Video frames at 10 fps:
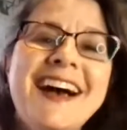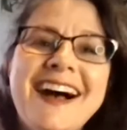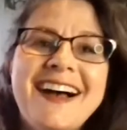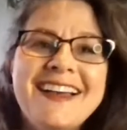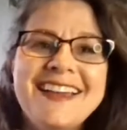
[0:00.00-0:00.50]

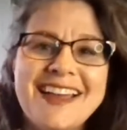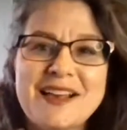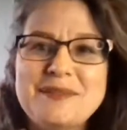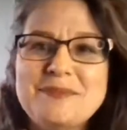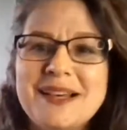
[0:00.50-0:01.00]
I
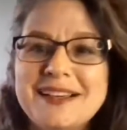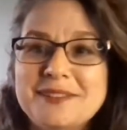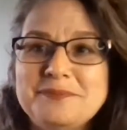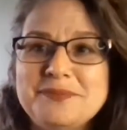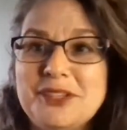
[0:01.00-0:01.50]
am, a
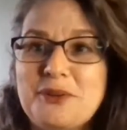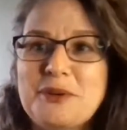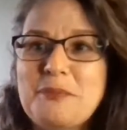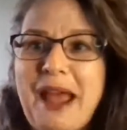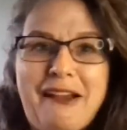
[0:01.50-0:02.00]

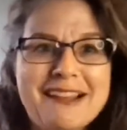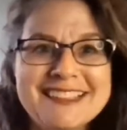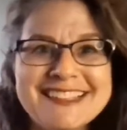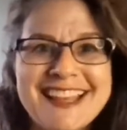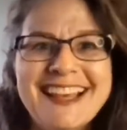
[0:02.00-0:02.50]

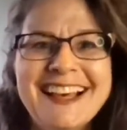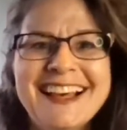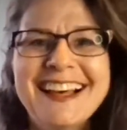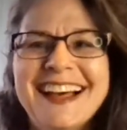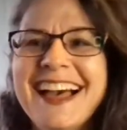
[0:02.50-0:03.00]
parent
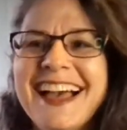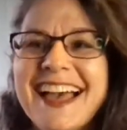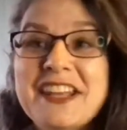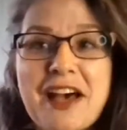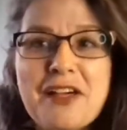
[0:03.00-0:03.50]

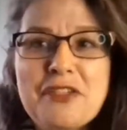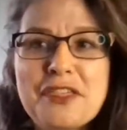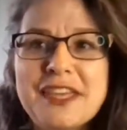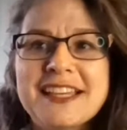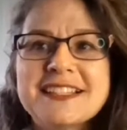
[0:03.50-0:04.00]
and other
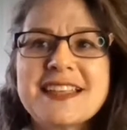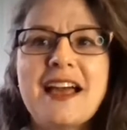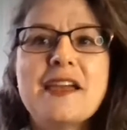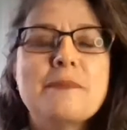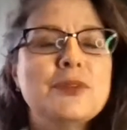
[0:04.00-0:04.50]
things.
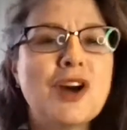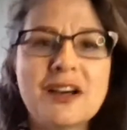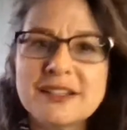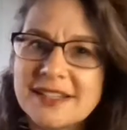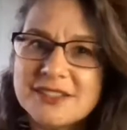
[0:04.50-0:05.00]
I am
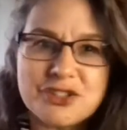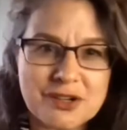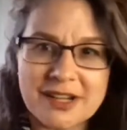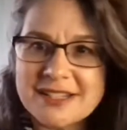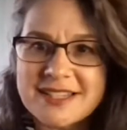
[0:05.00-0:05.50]
not a
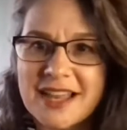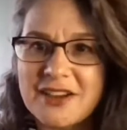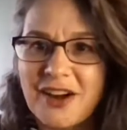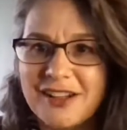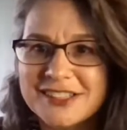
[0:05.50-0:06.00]
trained
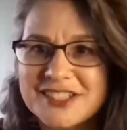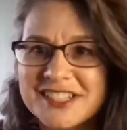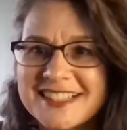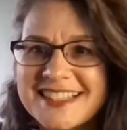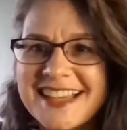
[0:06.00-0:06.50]

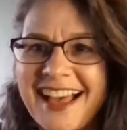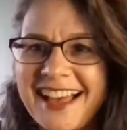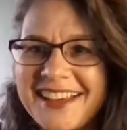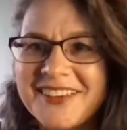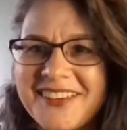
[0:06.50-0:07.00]
psychologist.
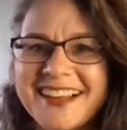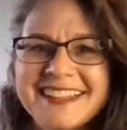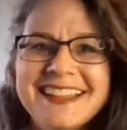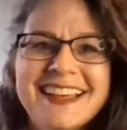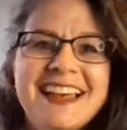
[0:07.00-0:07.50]
Hi,
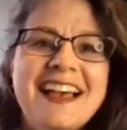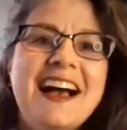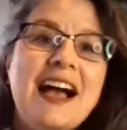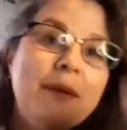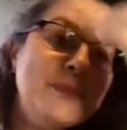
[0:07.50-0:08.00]
Glenn.
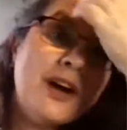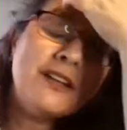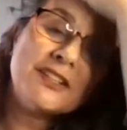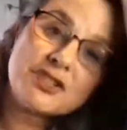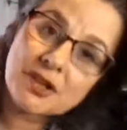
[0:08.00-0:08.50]
I'm
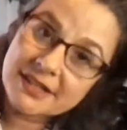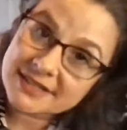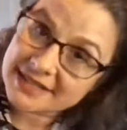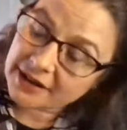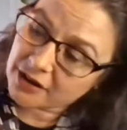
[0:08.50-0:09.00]
not a trained
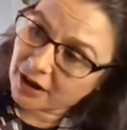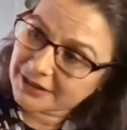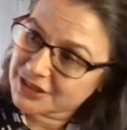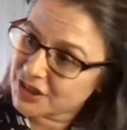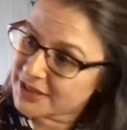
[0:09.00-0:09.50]

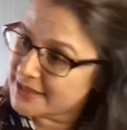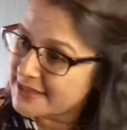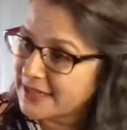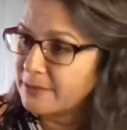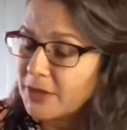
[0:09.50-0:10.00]

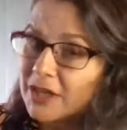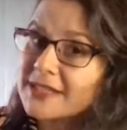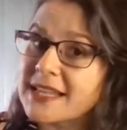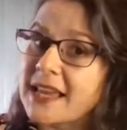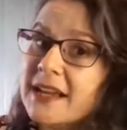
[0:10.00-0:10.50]
psychologist. I'm not a
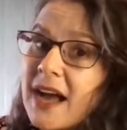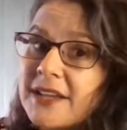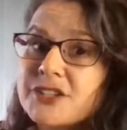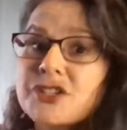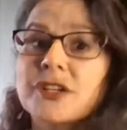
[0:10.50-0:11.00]

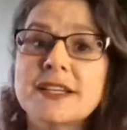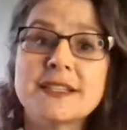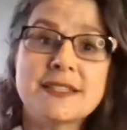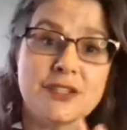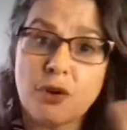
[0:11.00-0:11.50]

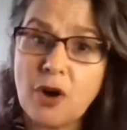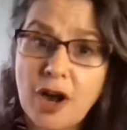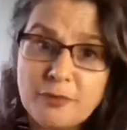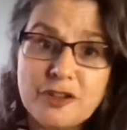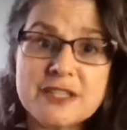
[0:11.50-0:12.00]
psychiatrist.
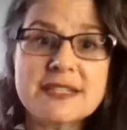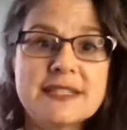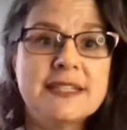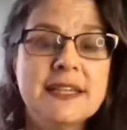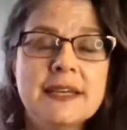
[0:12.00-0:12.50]

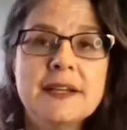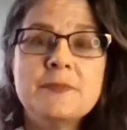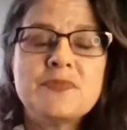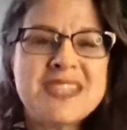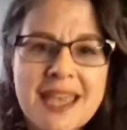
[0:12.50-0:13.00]
Obviously,
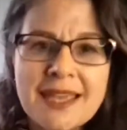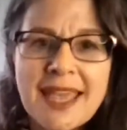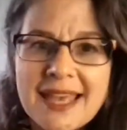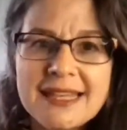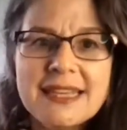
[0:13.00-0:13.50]
take
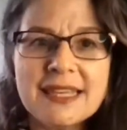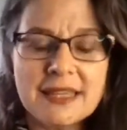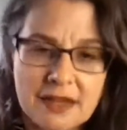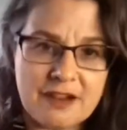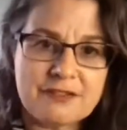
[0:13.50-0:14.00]
anything
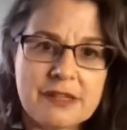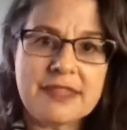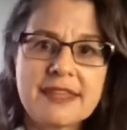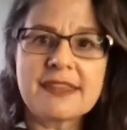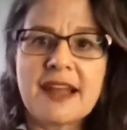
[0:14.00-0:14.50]
and
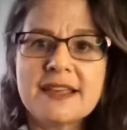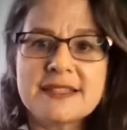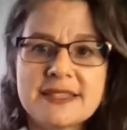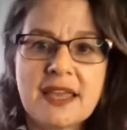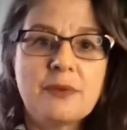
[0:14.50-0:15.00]
everything that I
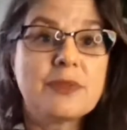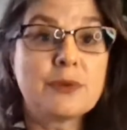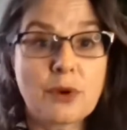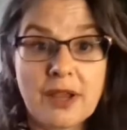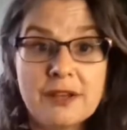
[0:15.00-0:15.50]
say with a
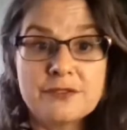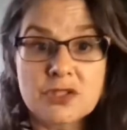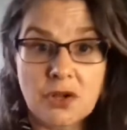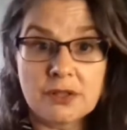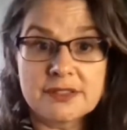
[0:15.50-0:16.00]
grain of
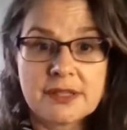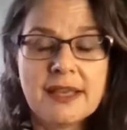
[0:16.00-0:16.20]
salt.